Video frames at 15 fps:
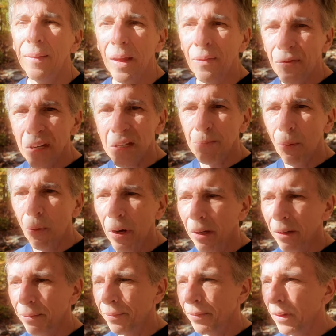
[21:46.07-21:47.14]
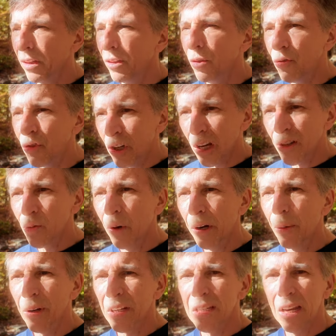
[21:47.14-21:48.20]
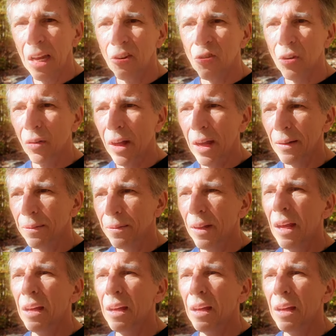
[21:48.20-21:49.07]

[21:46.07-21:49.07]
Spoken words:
At this point, you just want to extend your life.